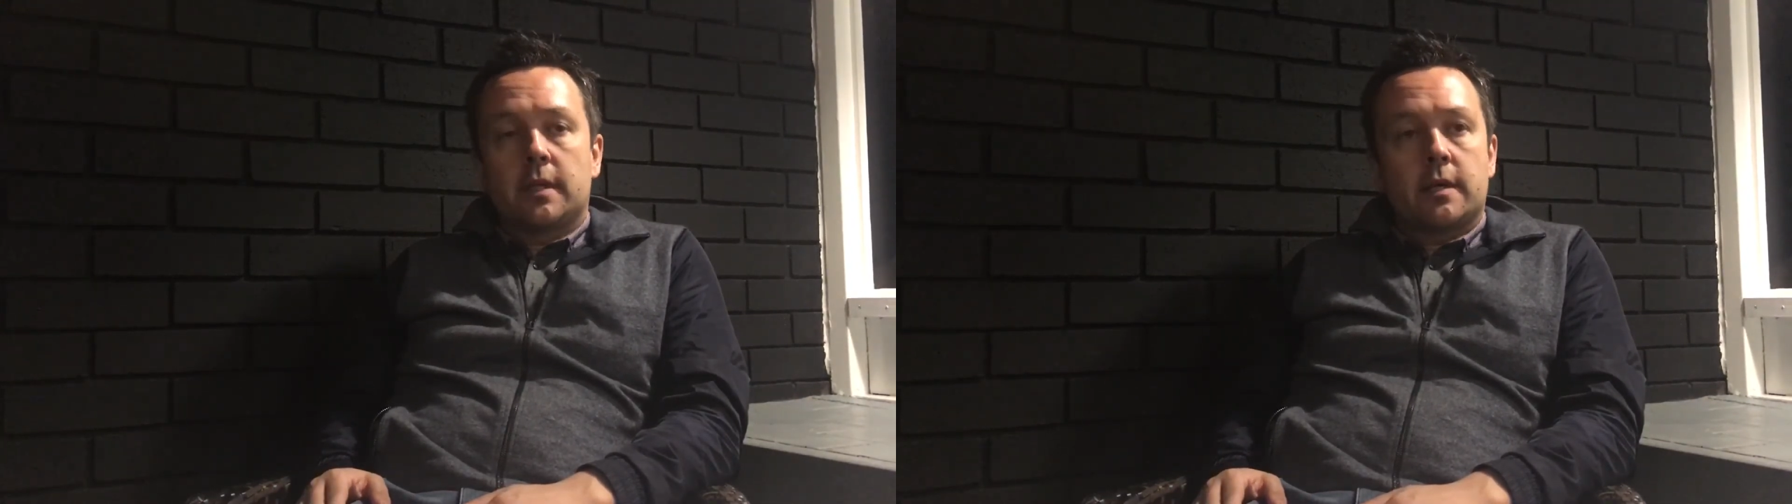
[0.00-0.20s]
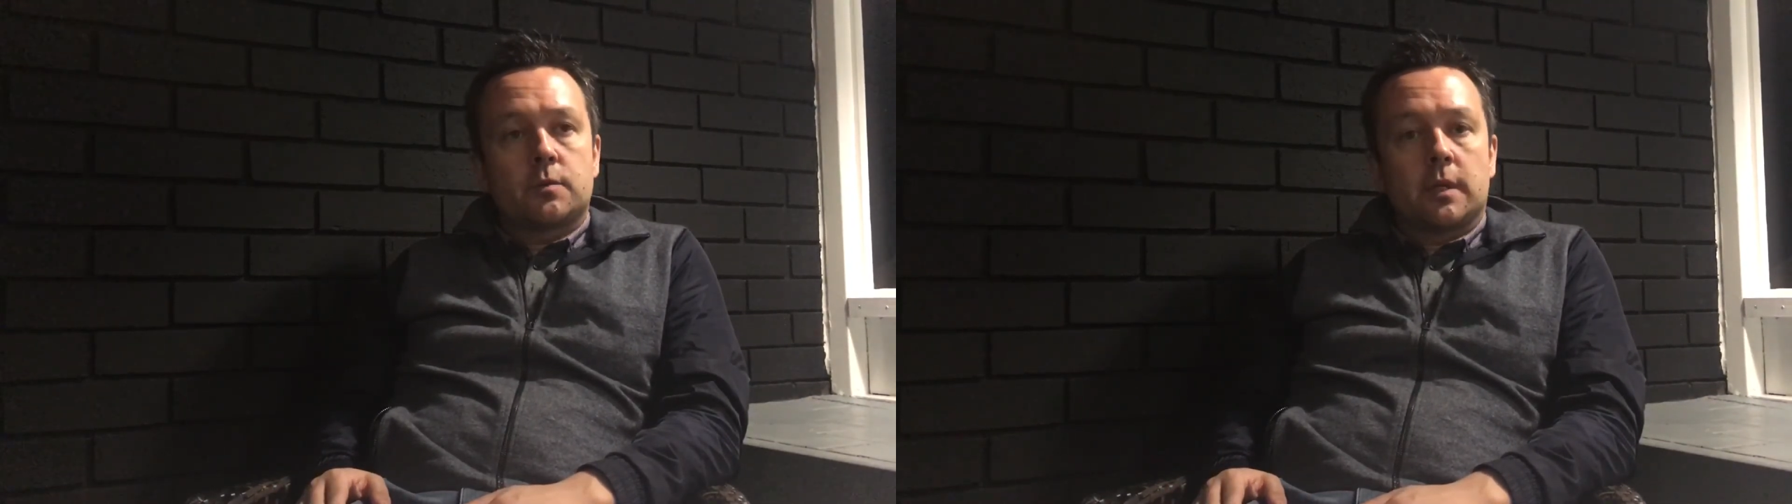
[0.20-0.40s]

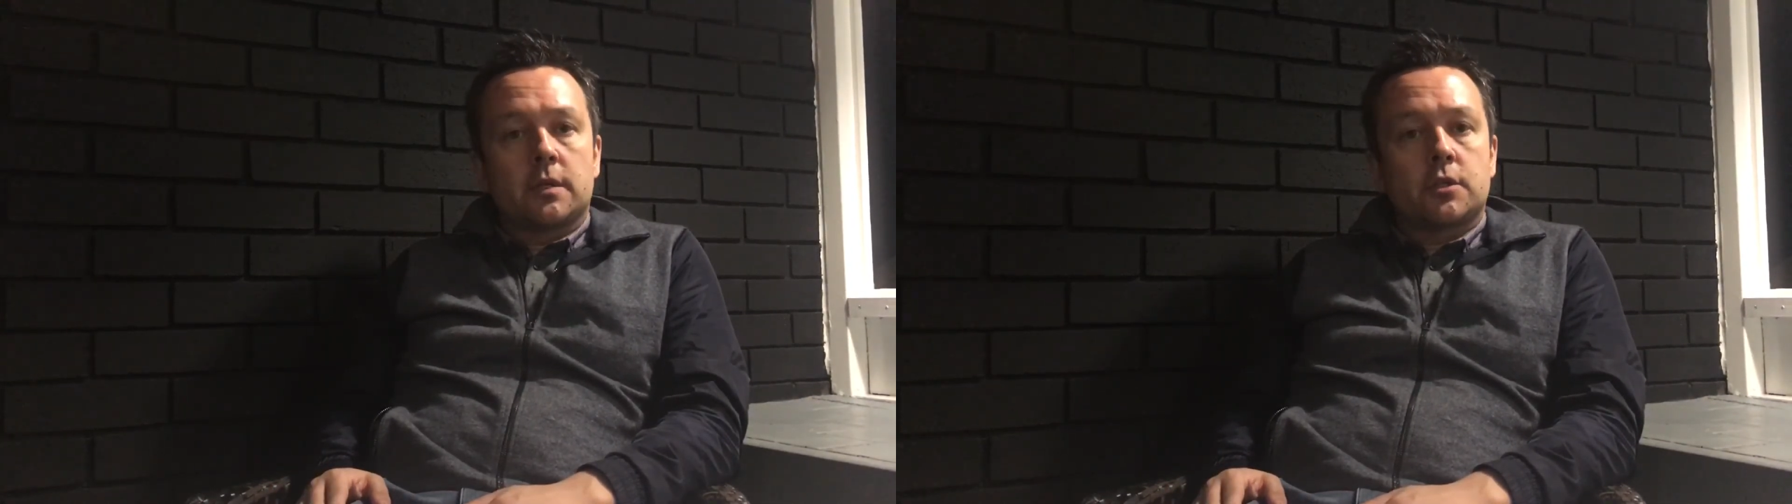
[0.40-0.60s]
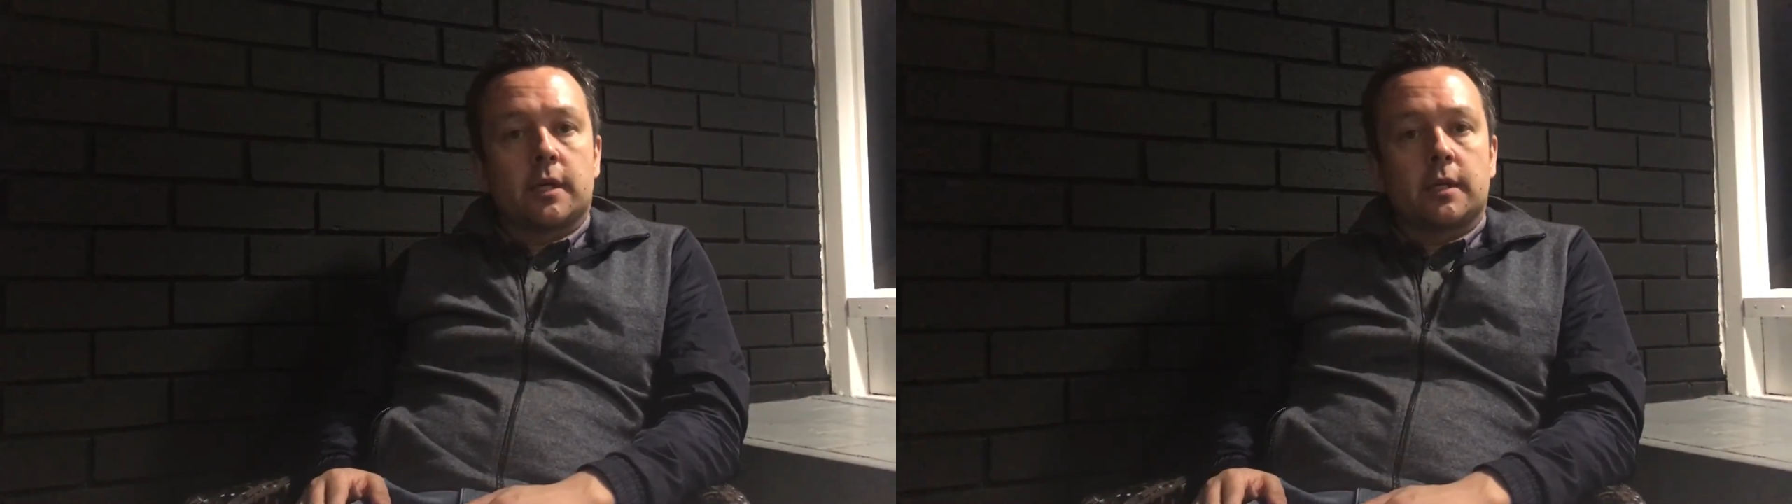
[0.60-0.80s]
last week
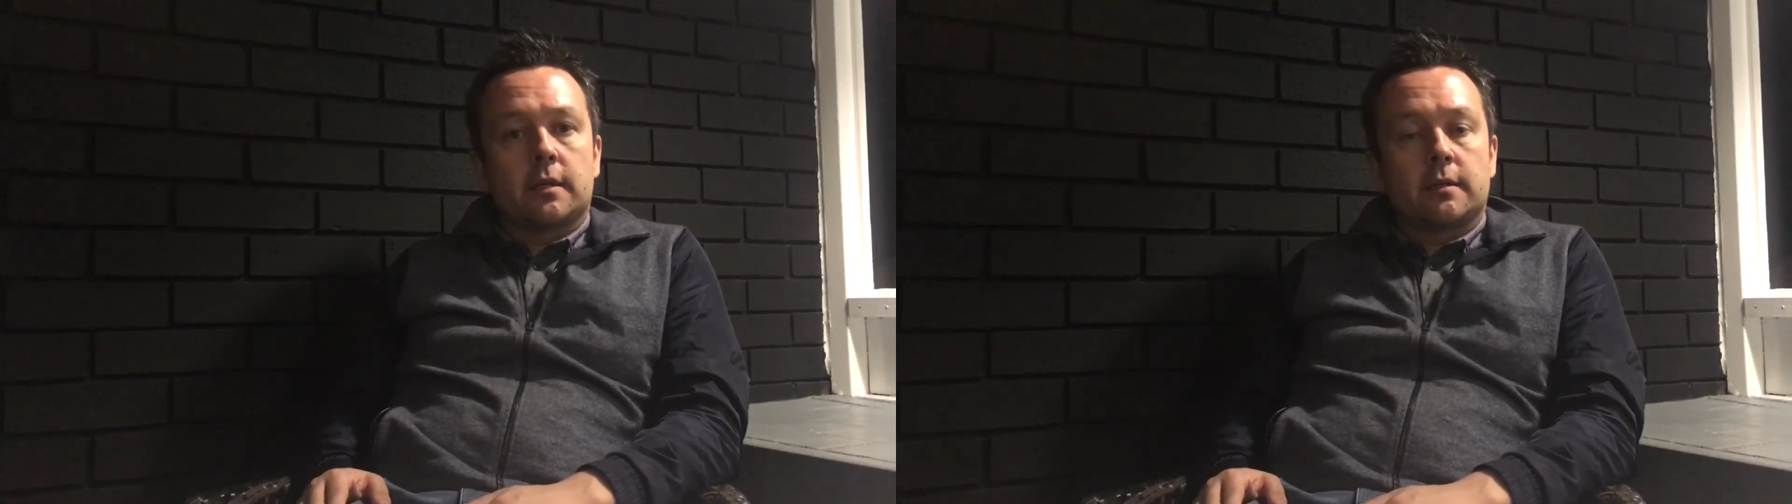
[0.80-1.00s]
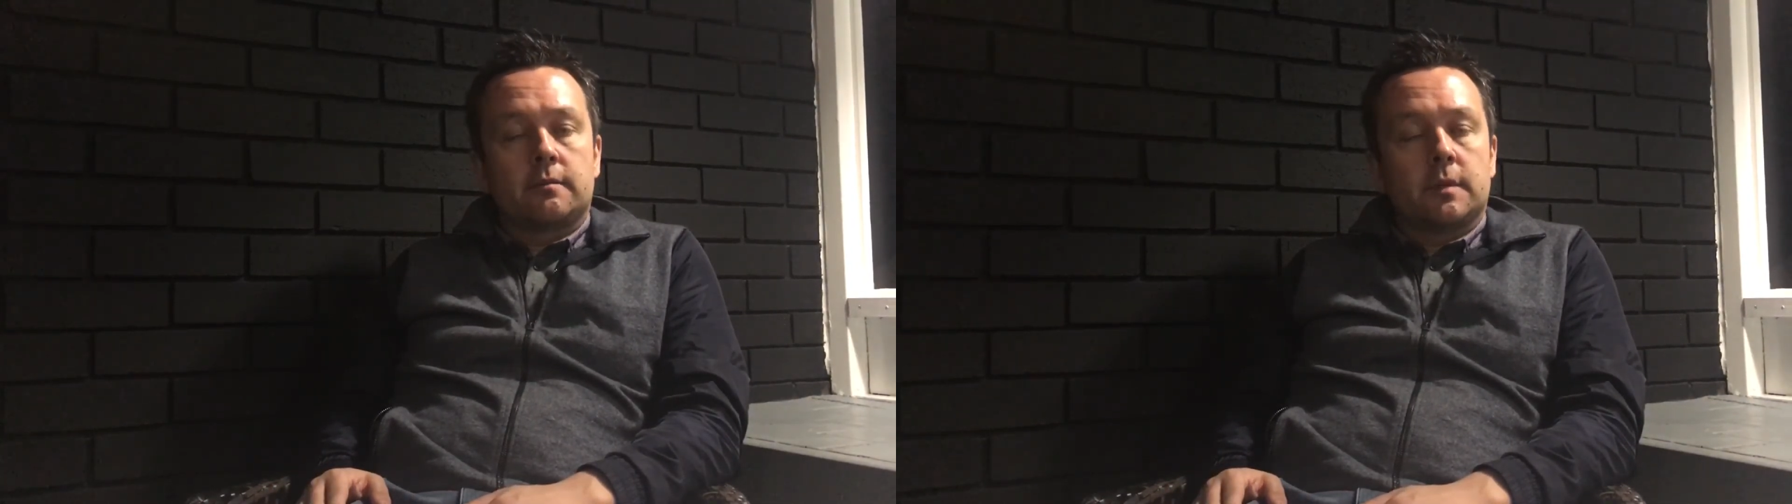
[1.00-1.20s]
in China,
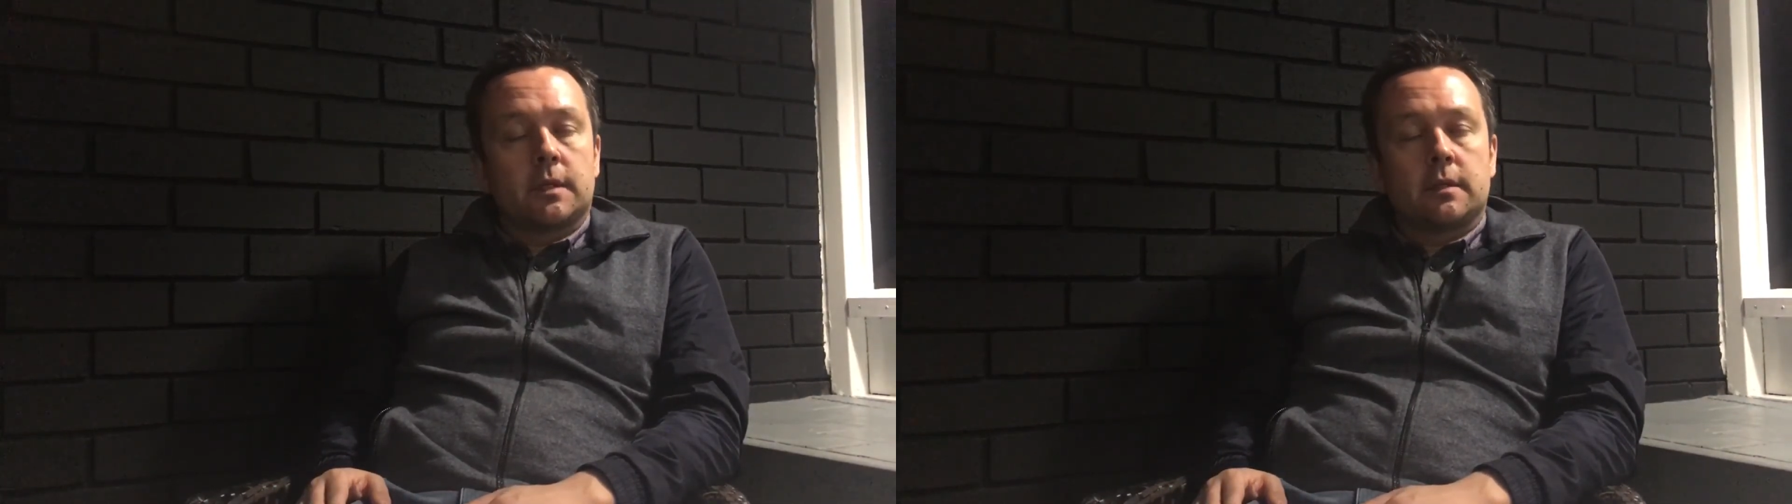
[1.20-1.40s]
the, the